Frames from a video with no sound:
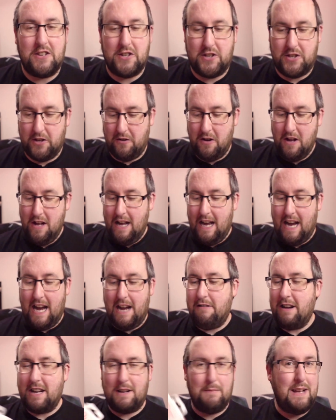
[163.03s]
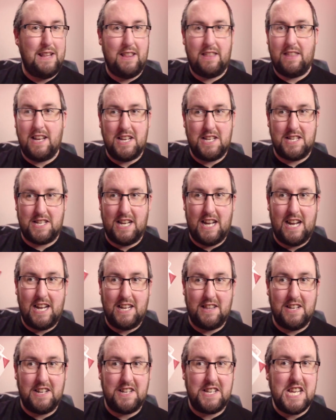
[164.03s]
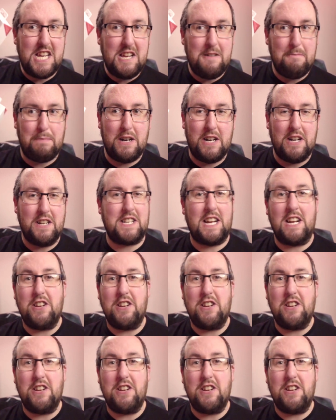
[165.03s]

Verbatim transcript: So I recommend things like the D buds.